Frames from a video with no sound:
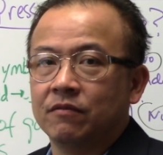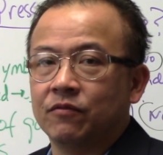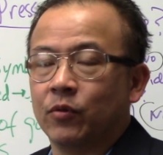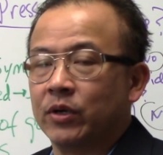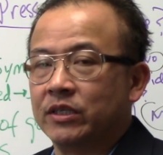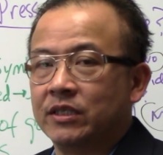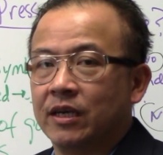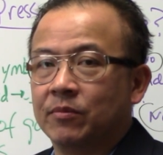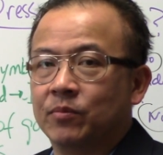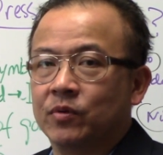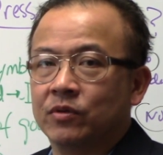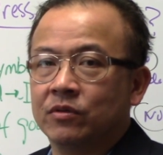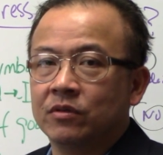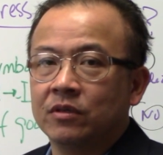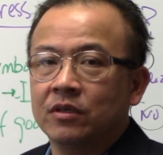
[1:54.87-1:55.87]
For
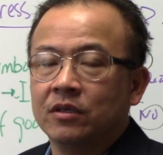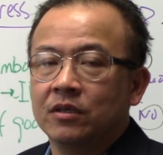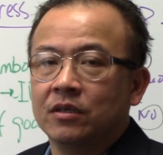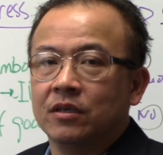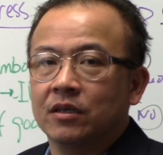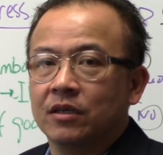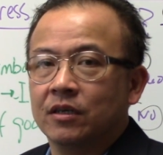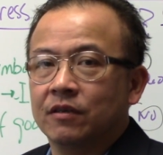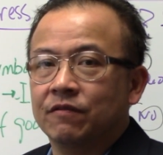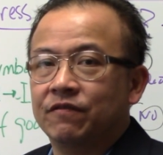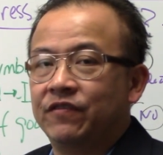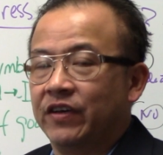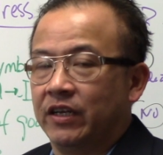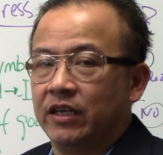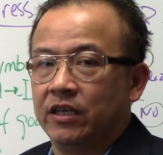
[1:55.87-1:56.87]
example,
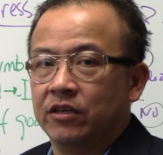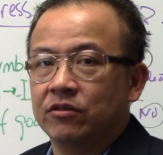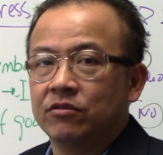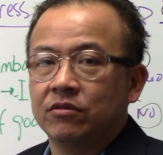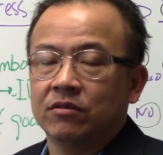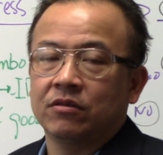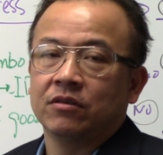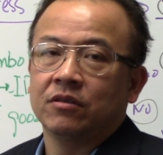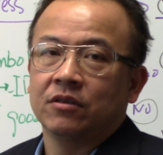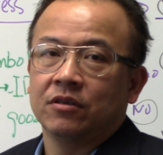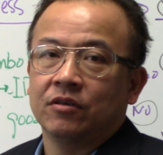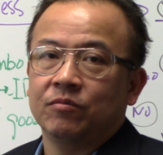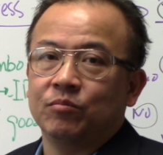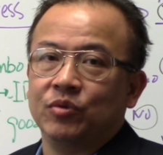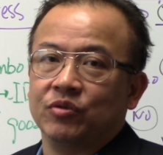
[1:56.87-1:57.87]
video,
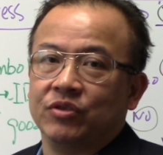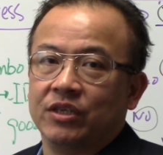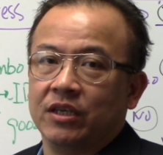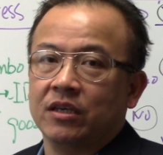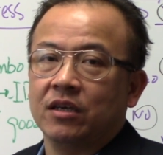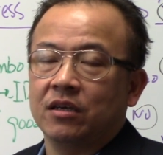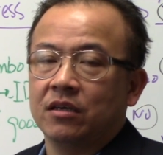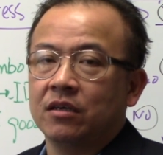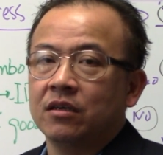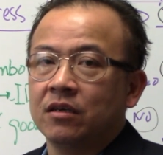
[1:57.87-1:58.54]
music,